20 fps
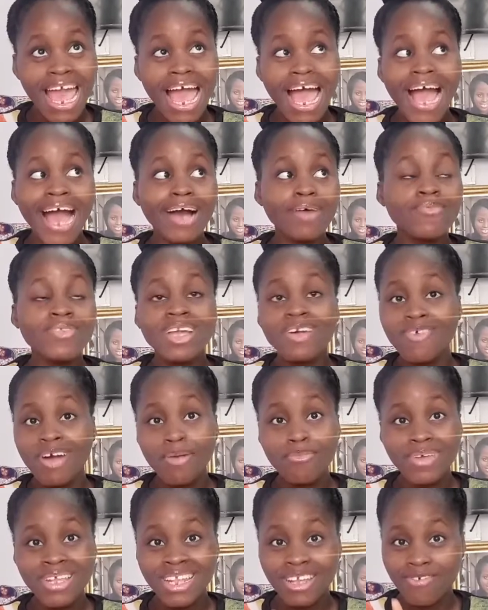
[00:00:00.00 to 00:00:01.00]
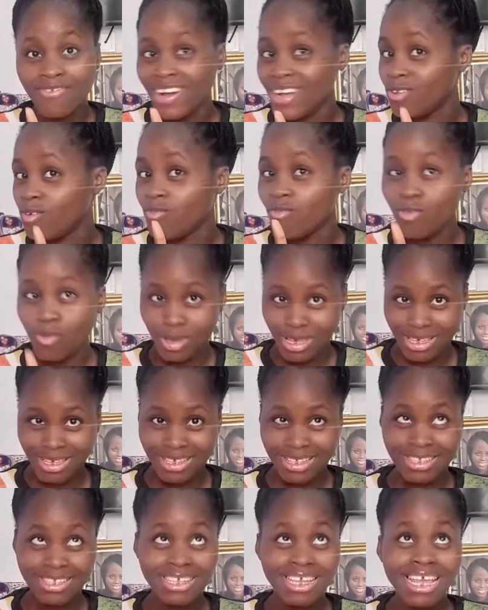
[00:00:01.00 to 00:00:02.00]
I've never been a fan of
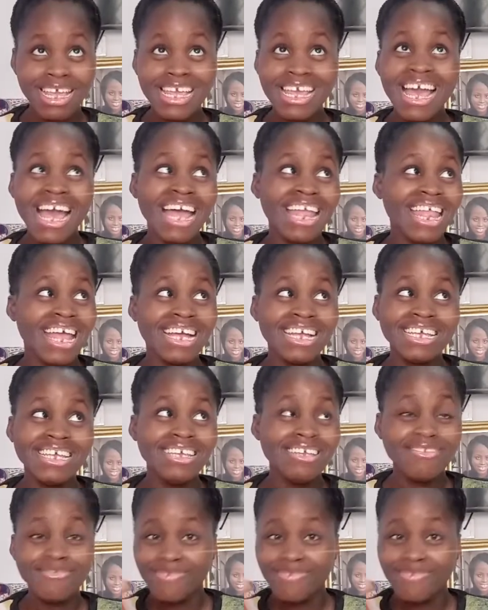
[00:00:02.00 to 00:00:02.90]
cooking. And I,